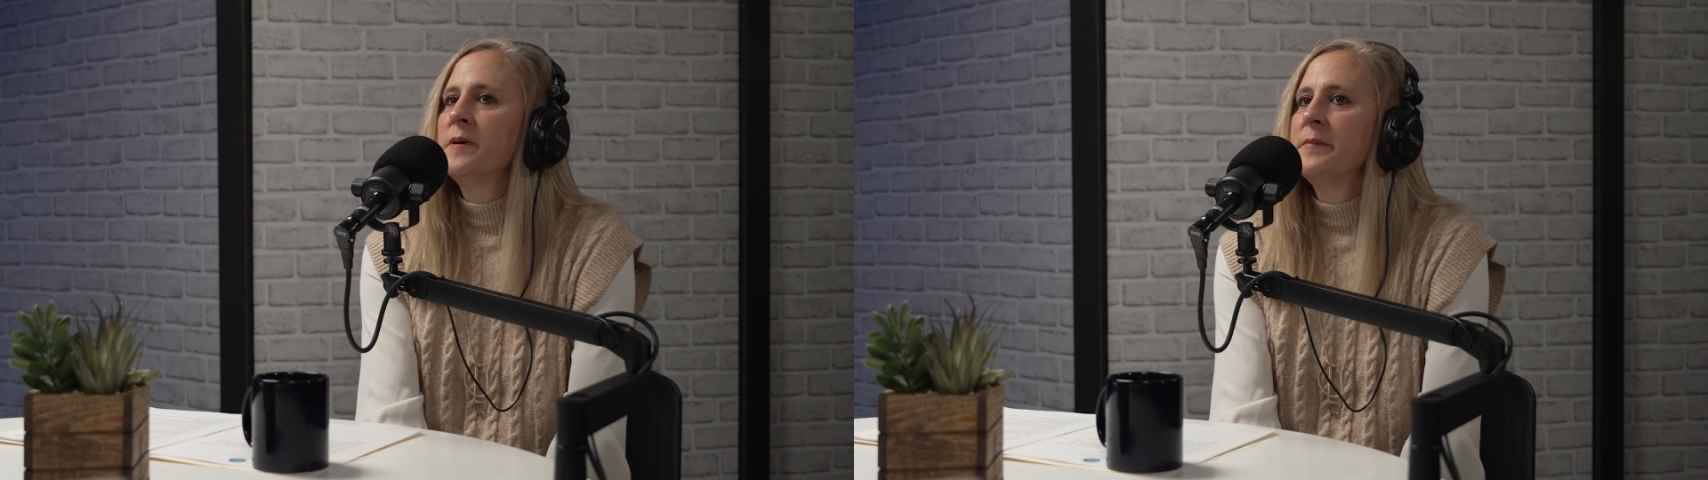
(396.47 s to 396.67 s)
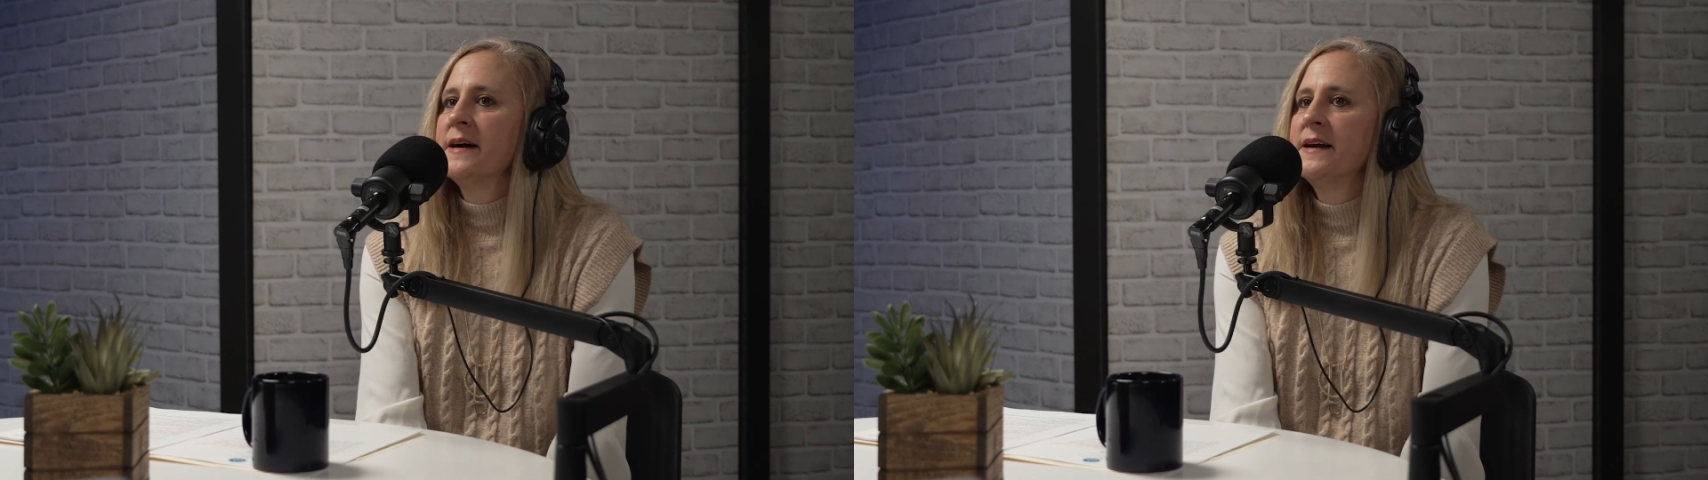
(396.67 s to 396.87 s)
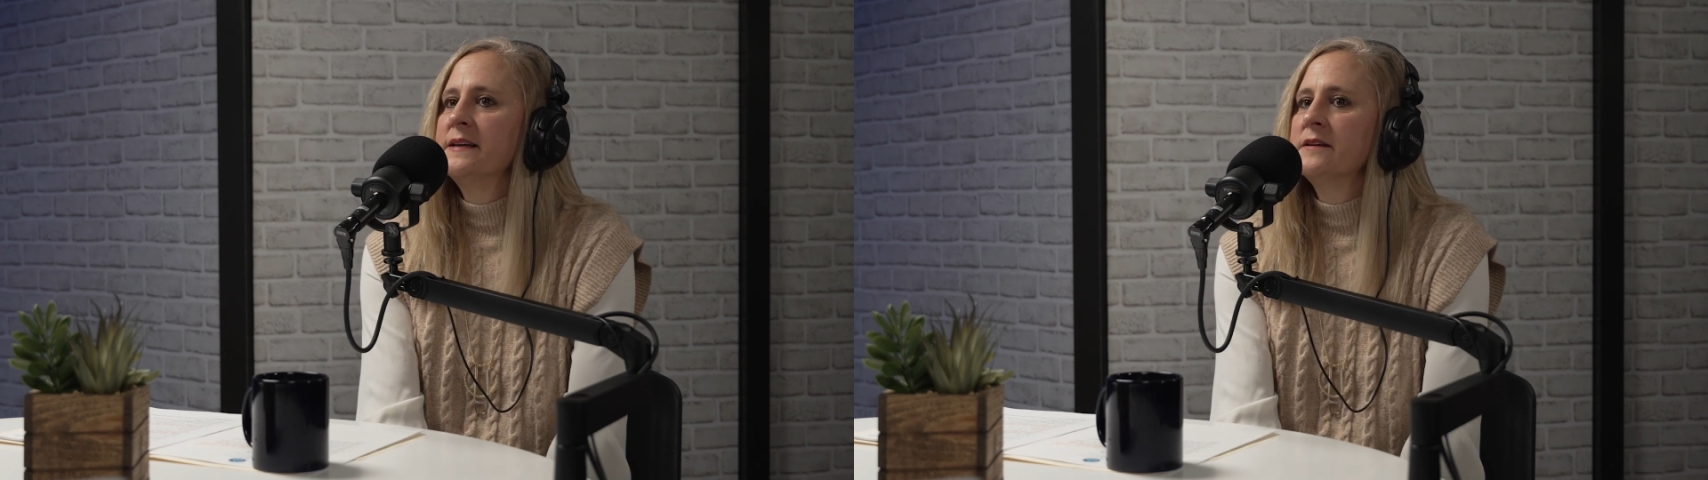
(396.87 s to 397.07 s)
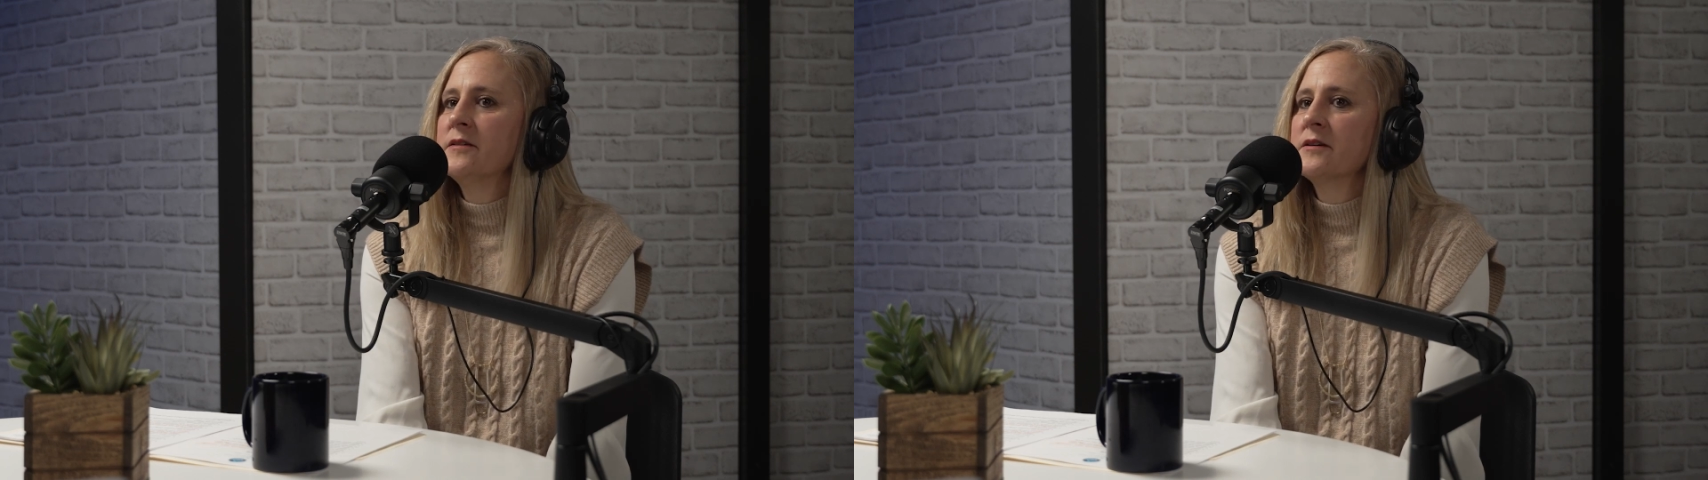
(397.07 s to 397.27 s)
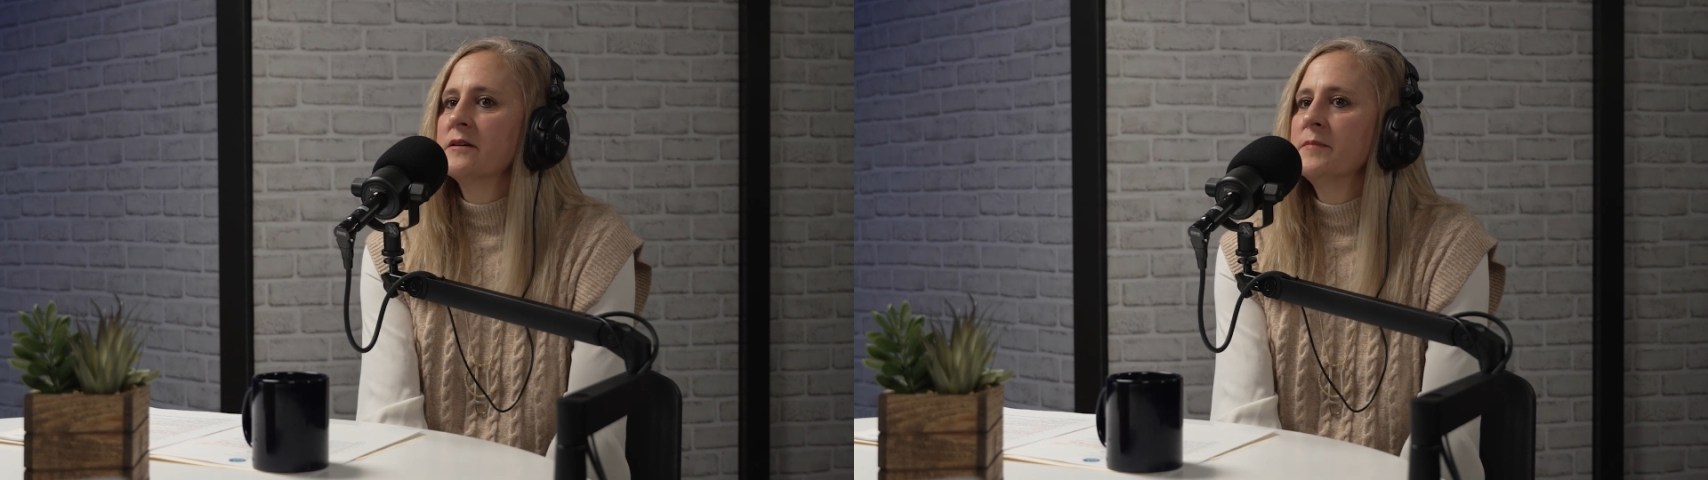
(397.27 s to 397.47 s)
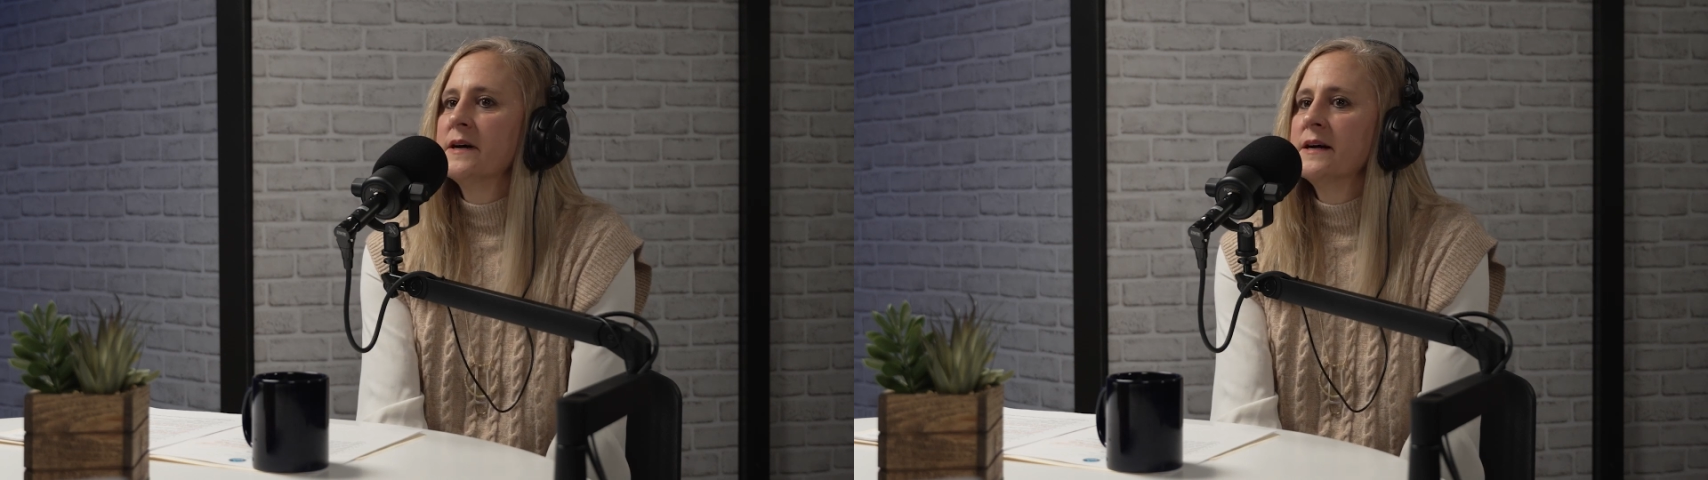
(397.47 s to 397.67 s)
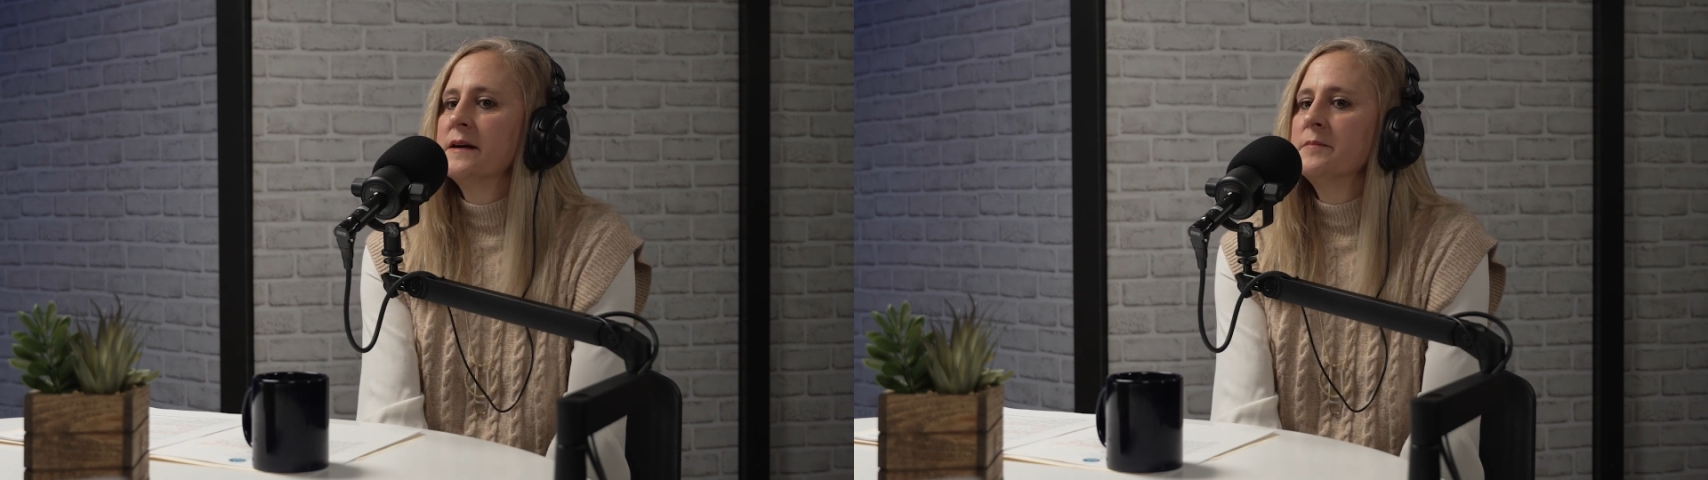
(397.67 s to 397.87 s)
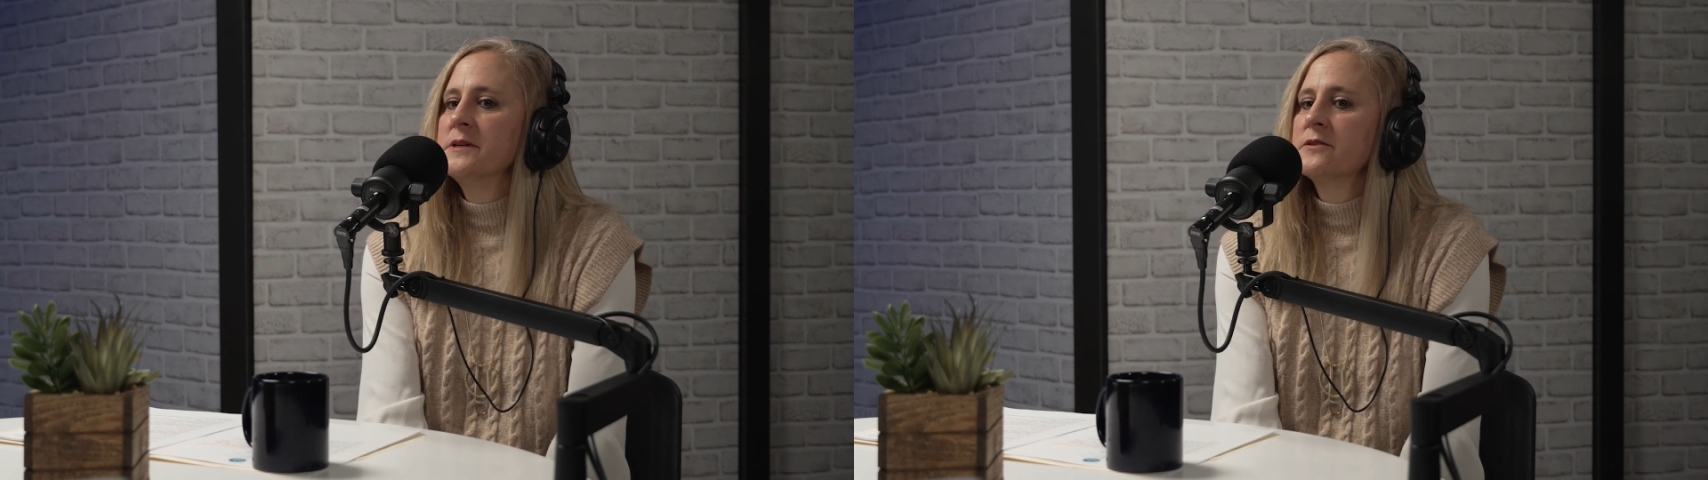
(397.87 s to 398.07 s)
mind are
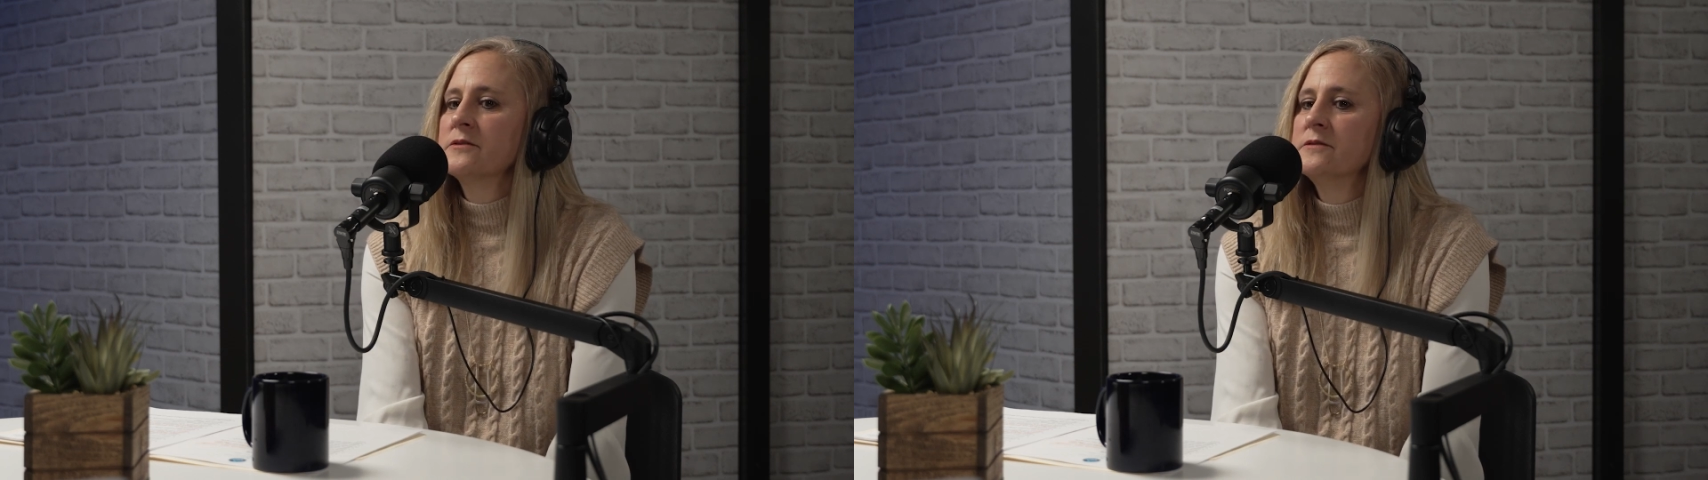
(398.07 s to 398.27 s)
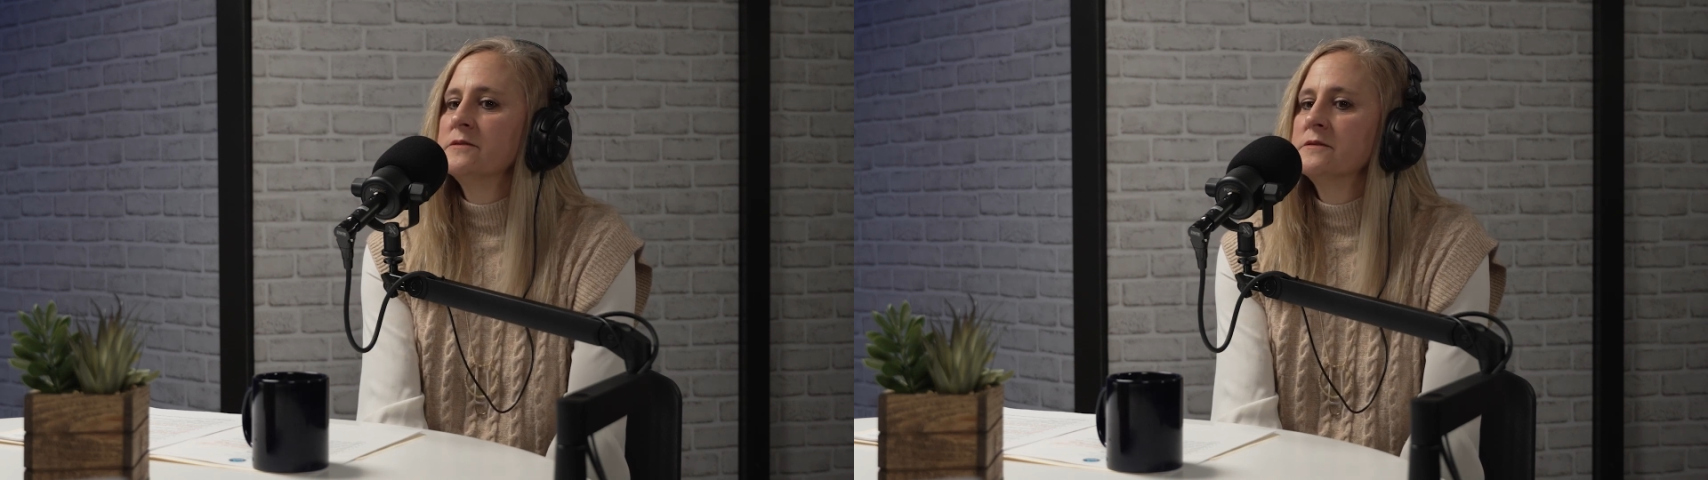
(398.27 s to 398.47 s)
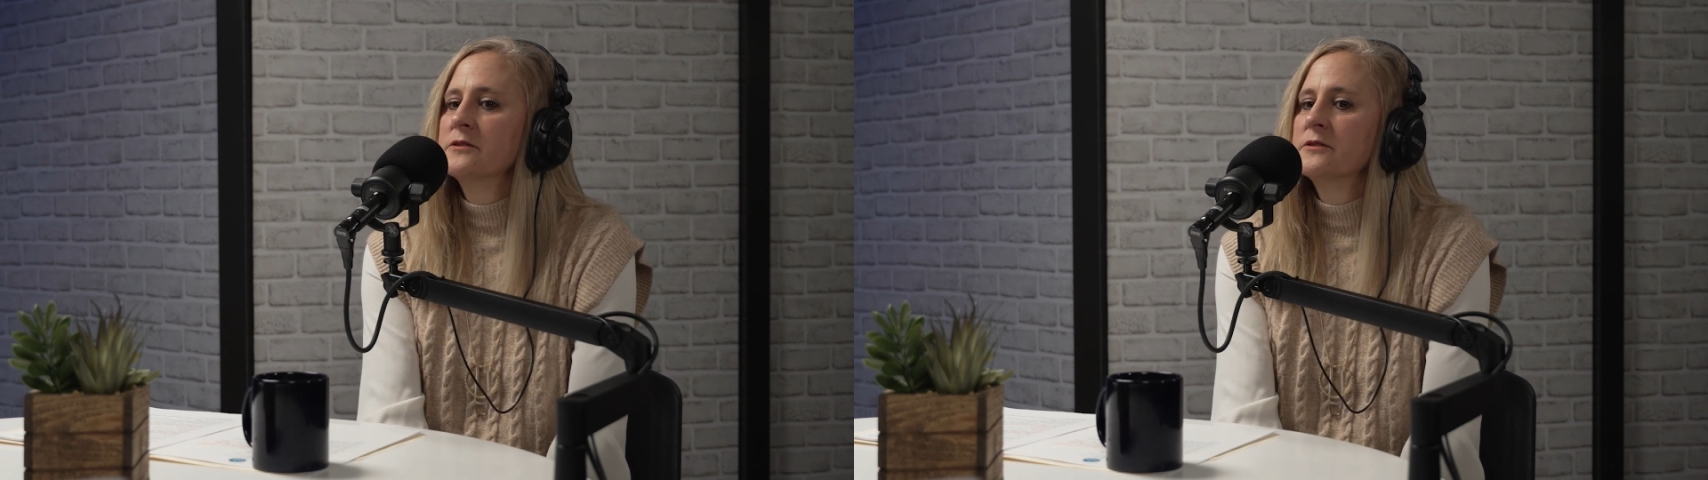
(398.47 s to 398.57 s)
my maternal